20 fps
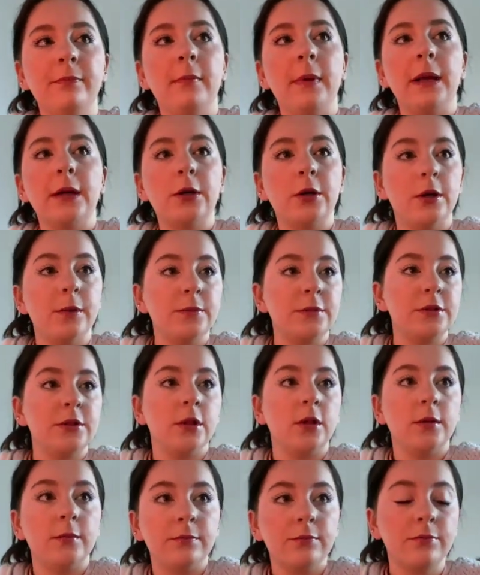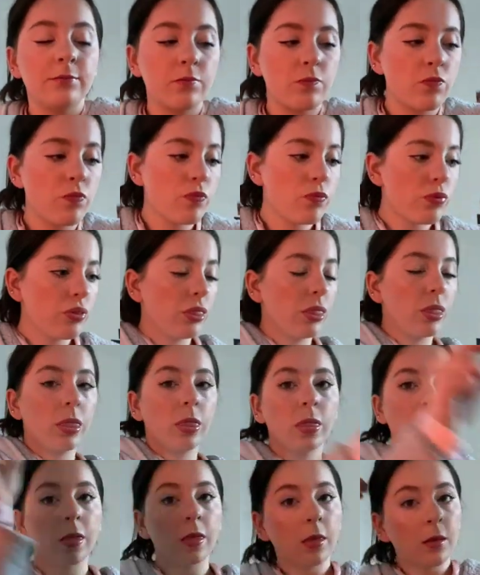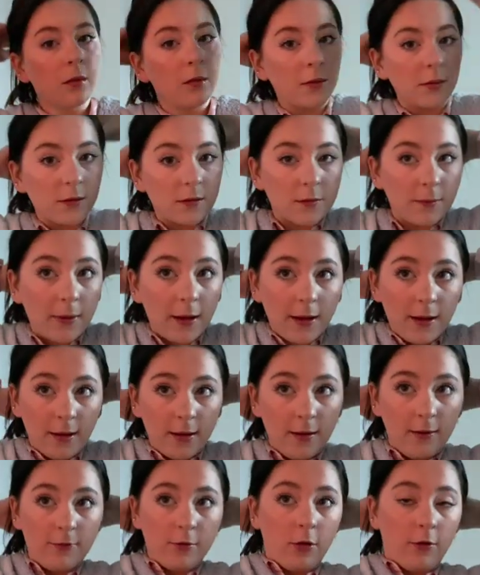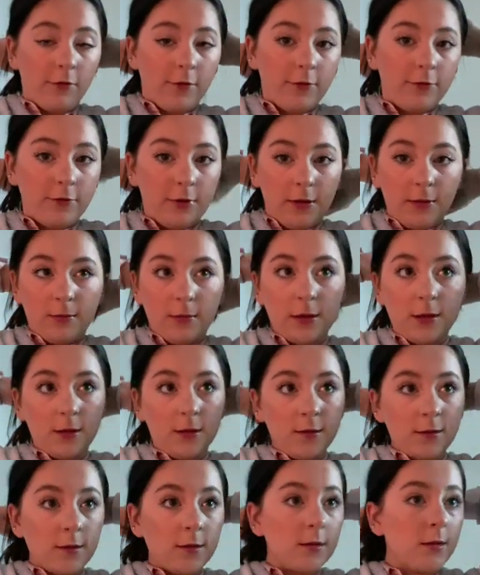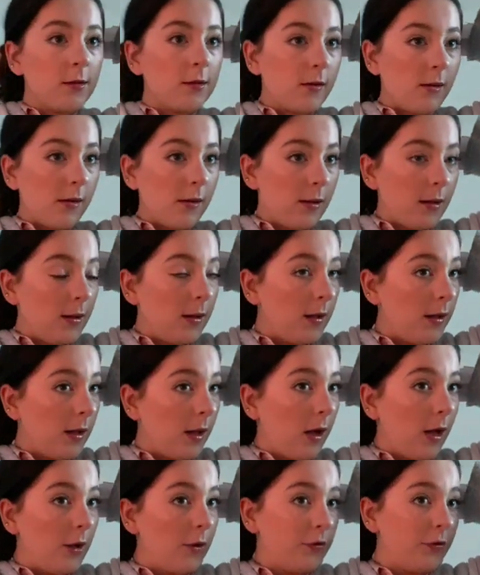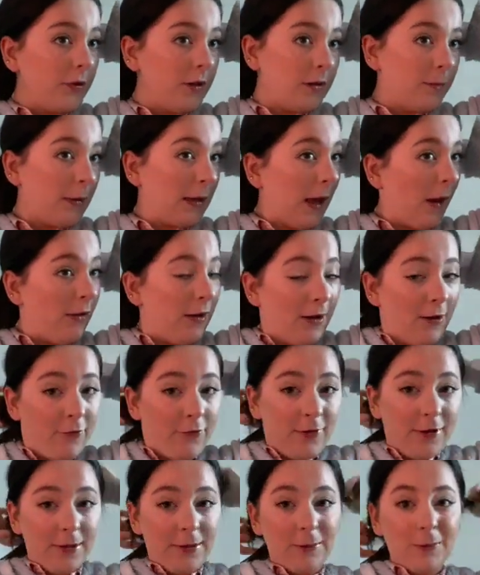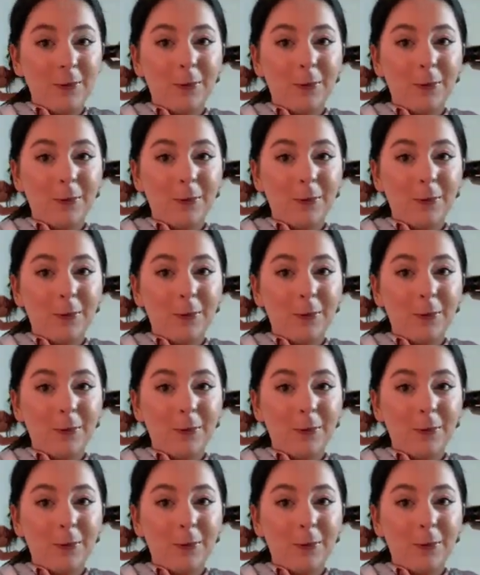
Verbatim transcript: makeup's done. Onto my hair, I've got 15 minutes. I also need to pick out an outfit.